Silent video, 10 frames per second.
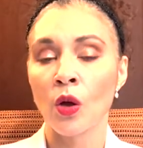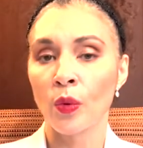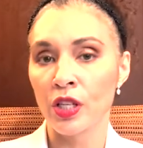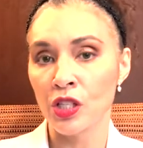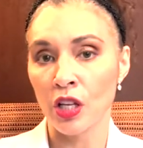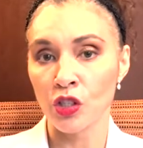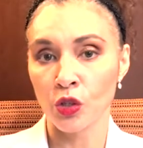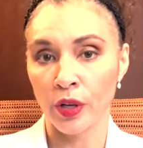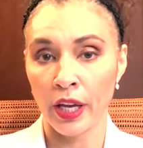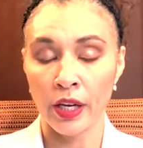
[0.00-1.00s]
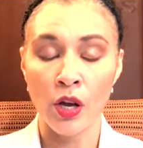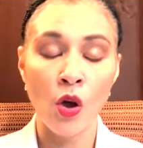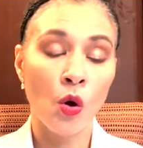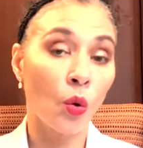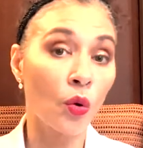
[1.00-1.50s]
with
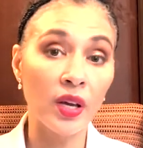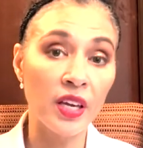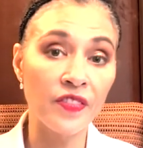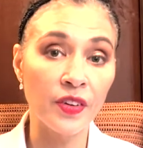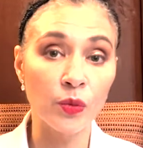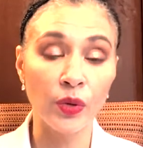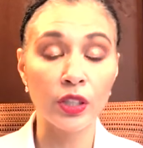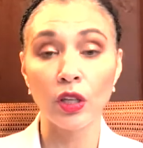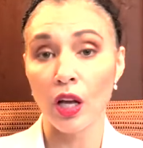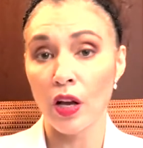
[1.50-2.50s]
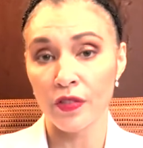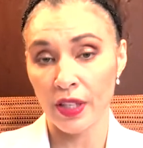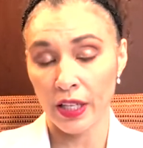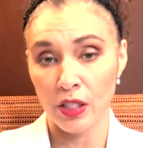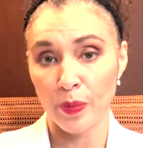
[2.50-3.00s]
sunscreen or even with gloves
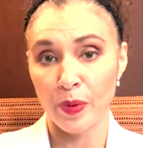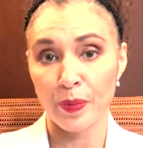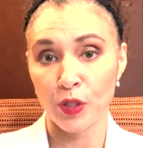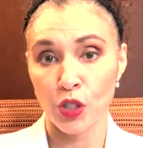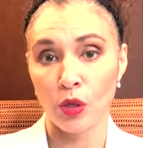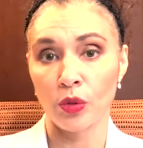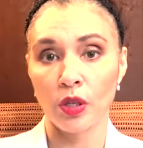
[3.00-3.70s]
like some people do.